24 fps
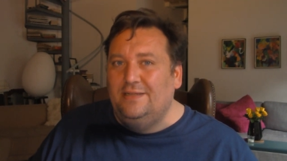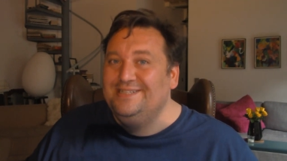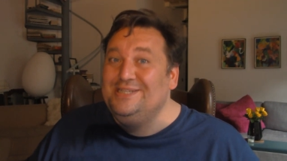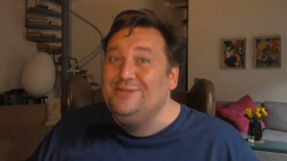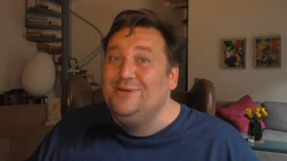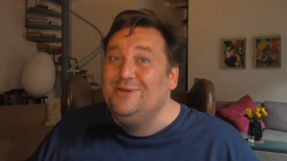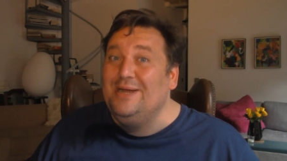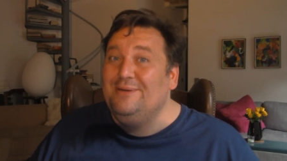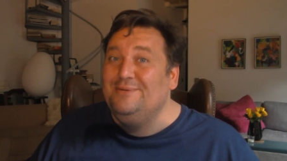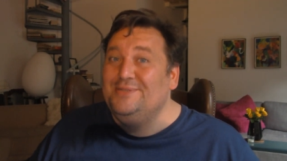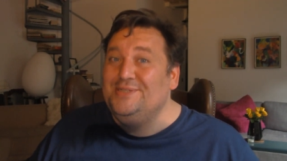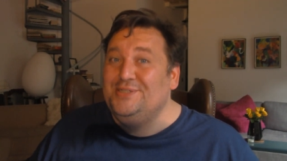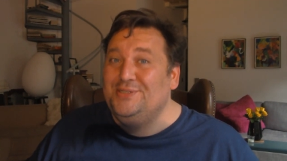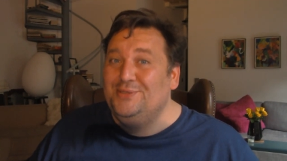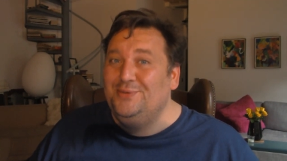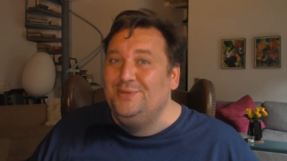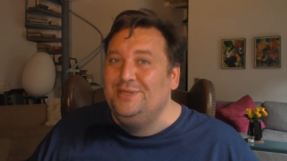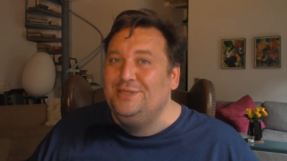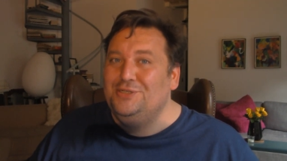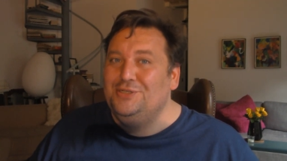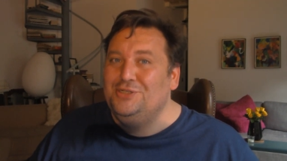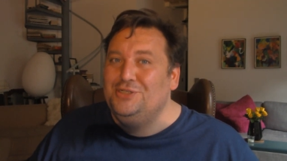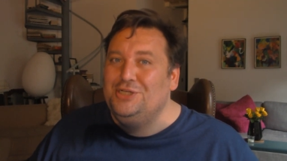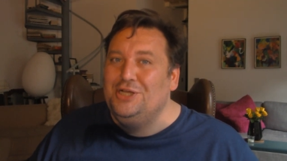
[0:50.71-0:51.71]
So I was
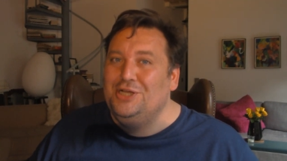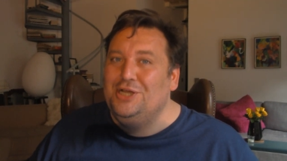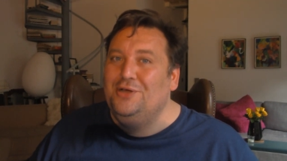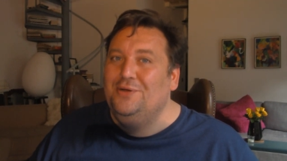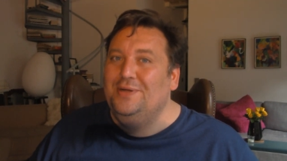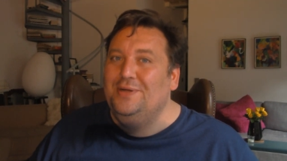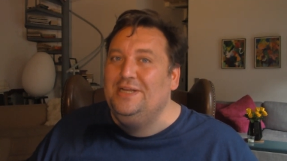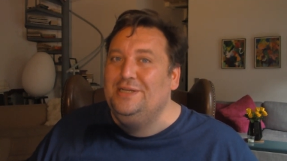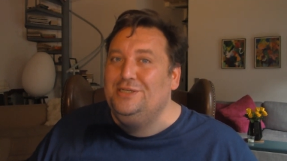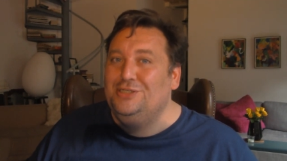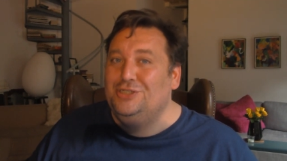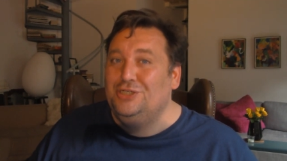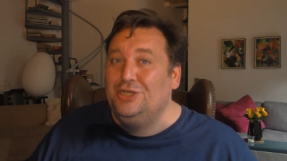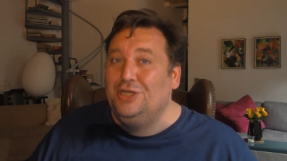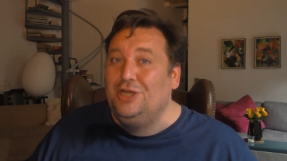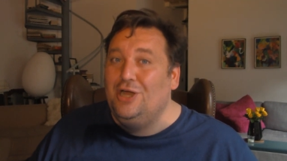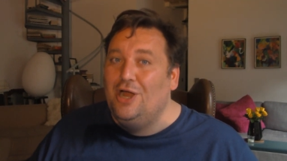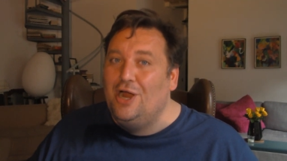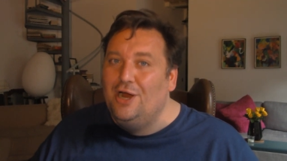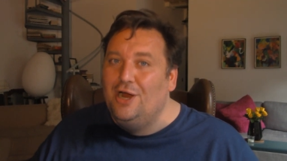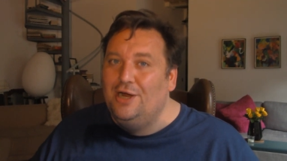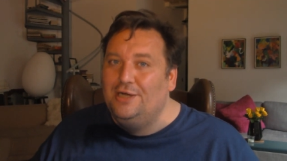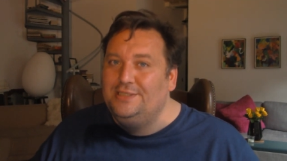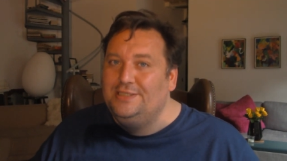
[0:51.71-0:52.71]
doing a show in
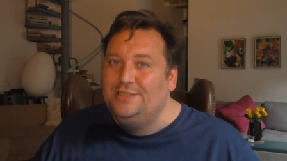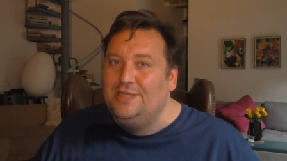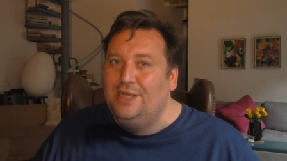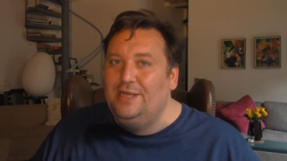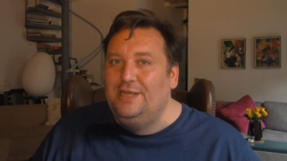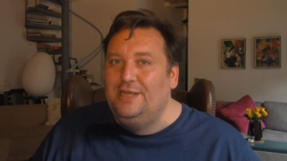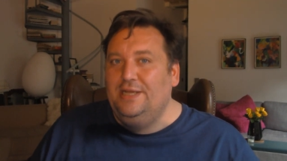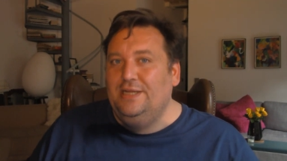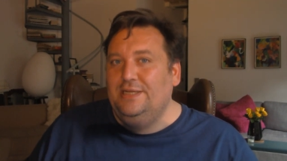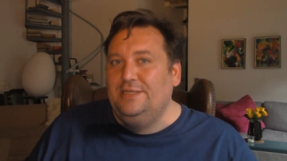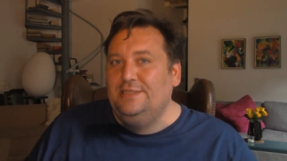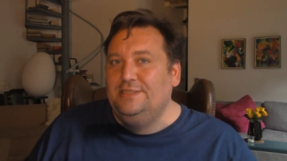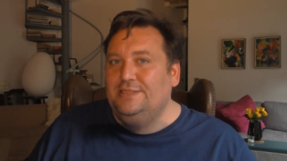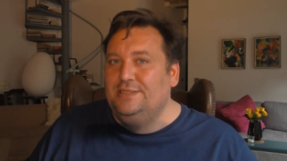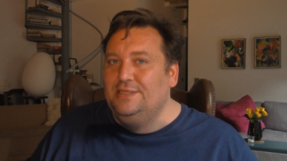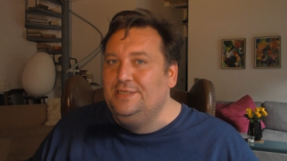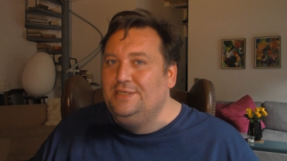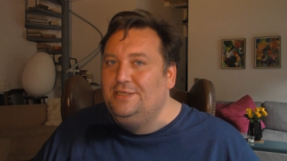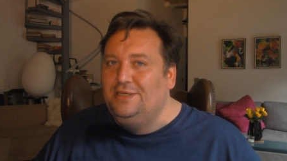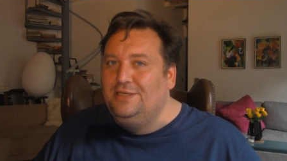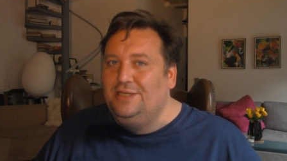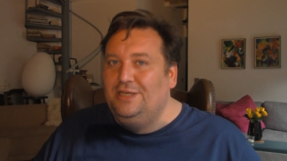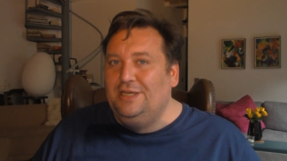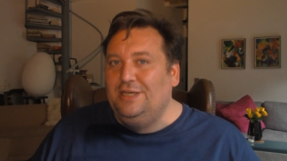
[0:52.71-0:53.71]
Jakarta,
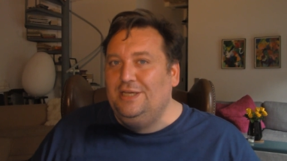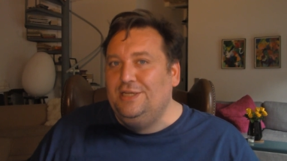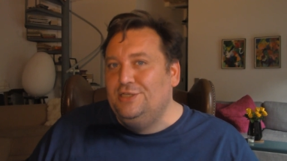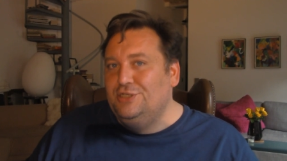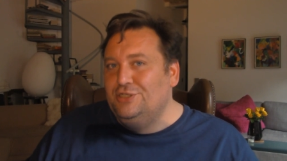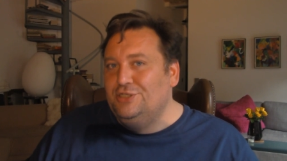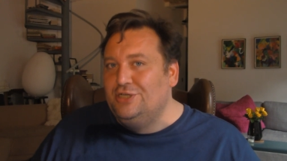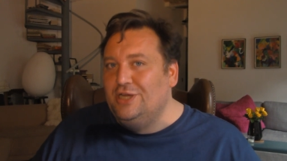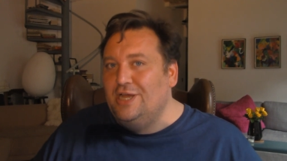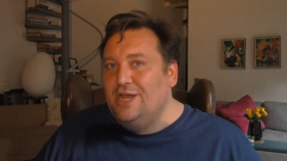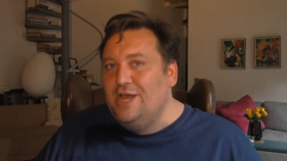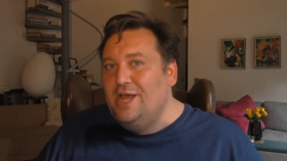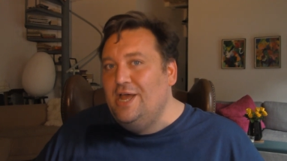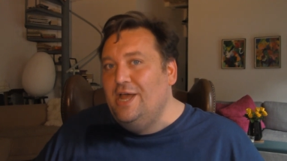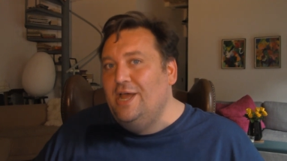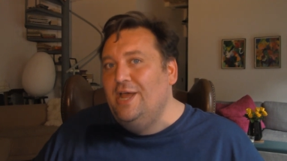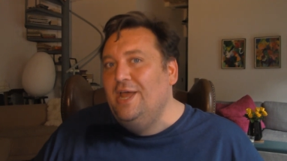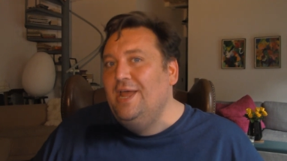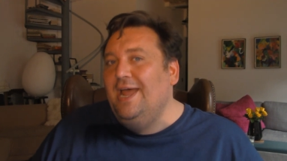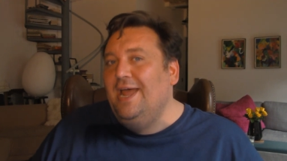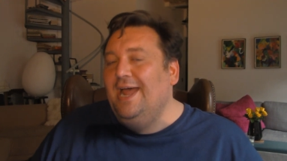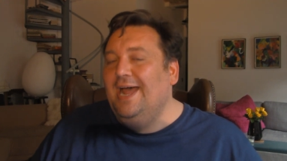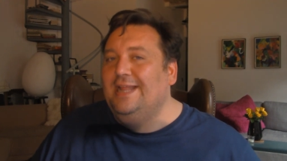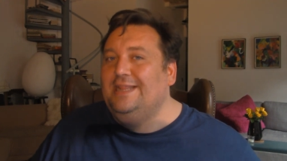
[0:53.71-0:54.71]

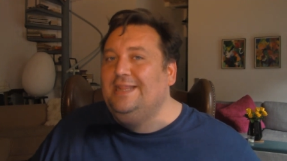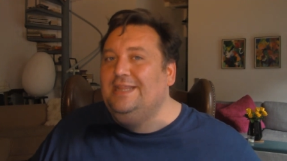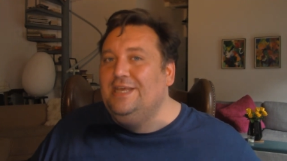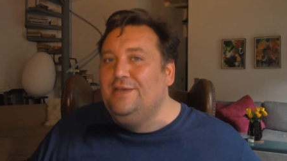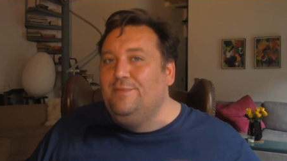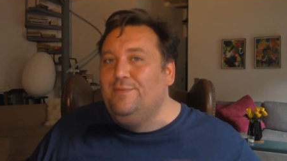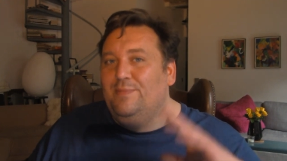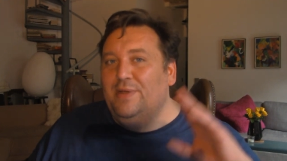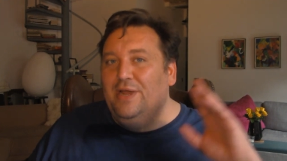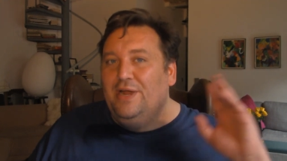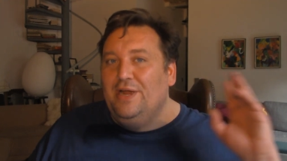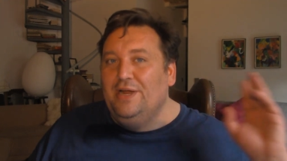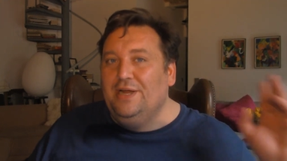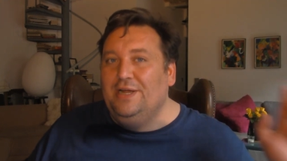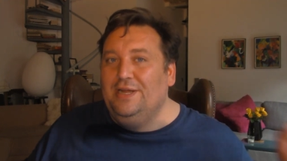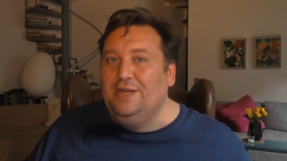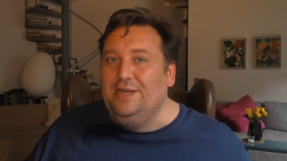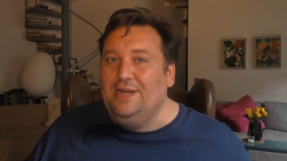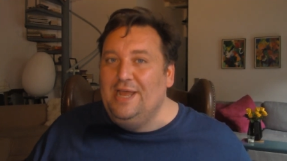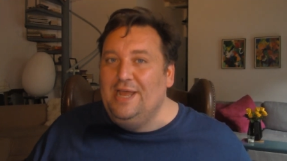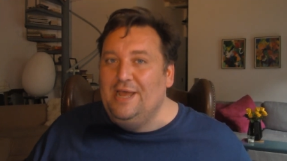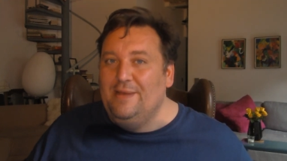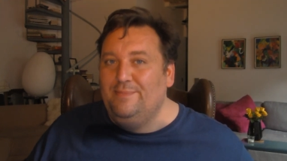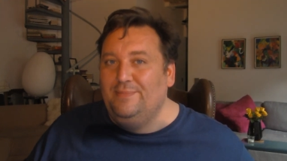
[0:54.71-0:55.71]
Indonesia at the
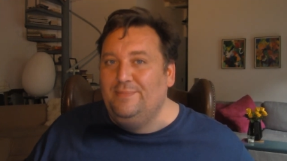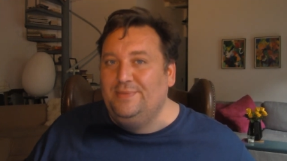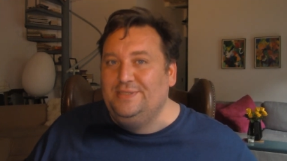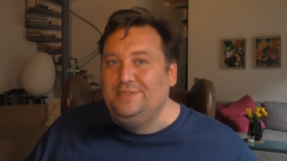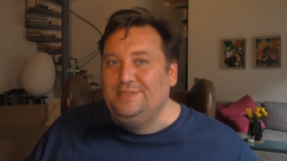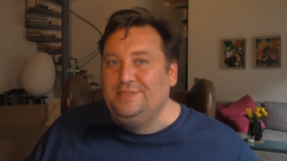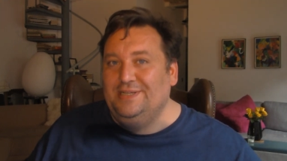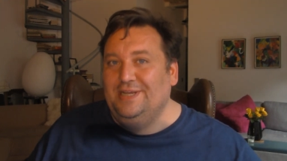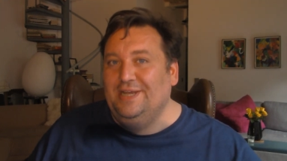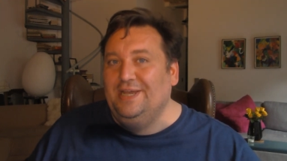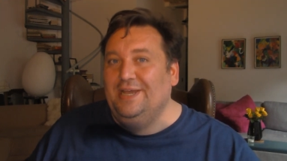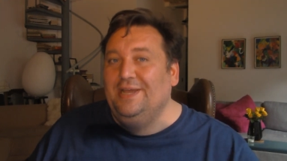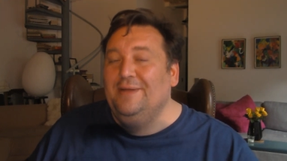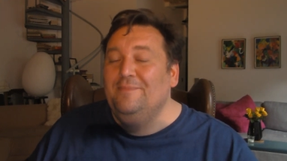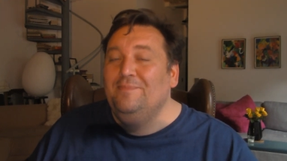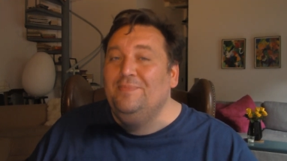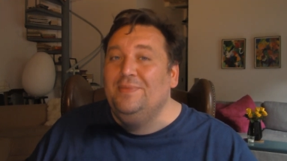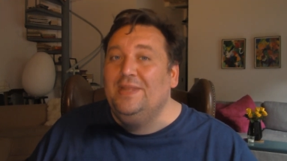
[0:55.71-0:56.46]
American Embassy.